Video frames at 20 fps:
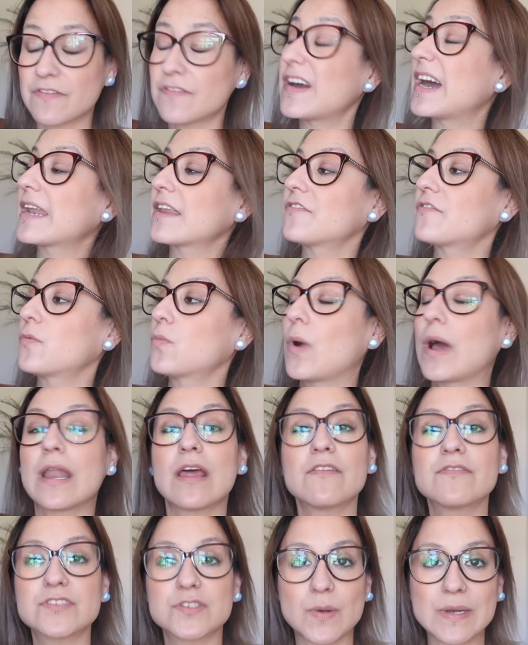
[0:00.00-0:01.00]
I've had it for well
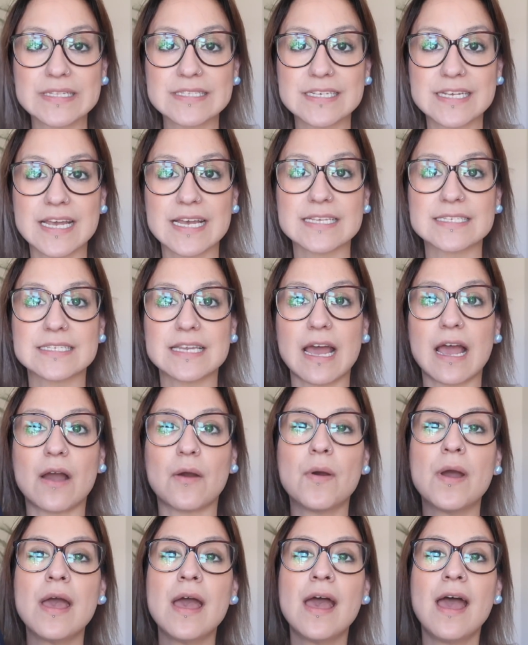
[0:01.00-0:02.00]
over 20 years
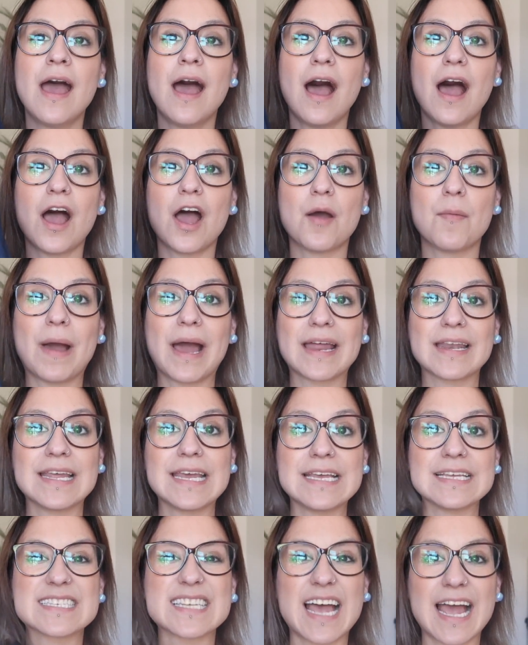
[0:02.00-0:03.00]
now, and
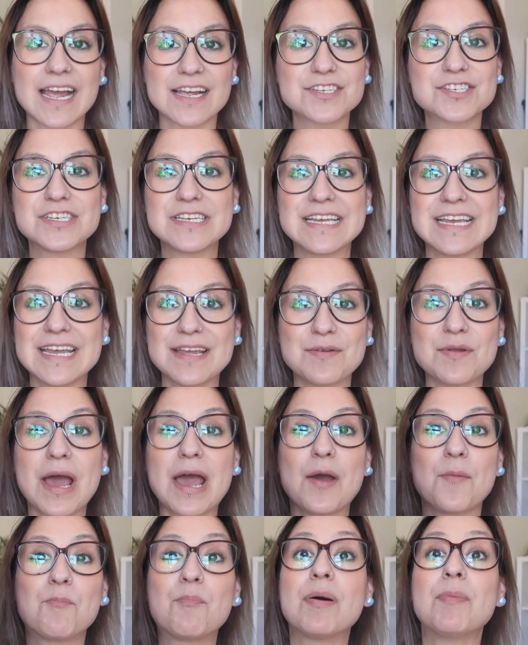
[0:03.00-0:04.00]
it's actually in
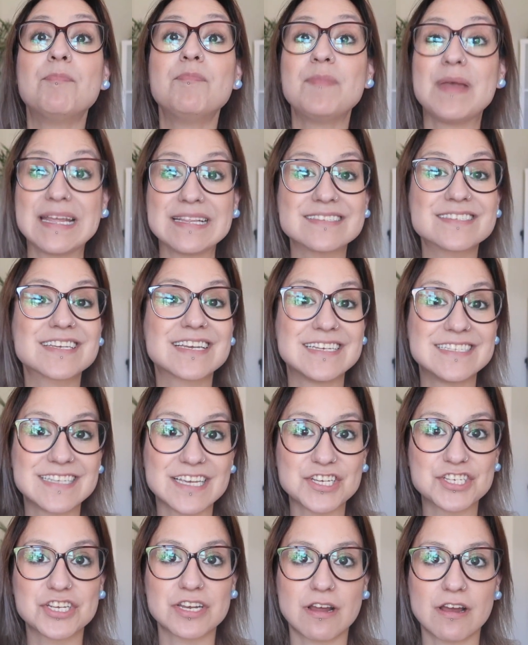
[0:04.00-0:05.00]
mint
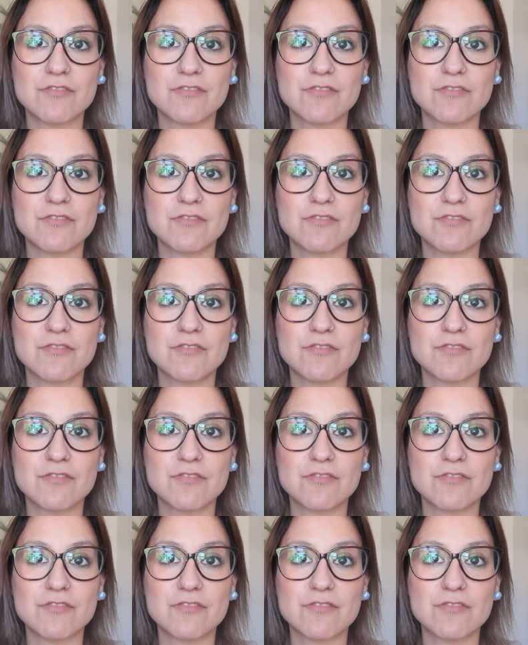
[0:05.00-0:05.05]
condition.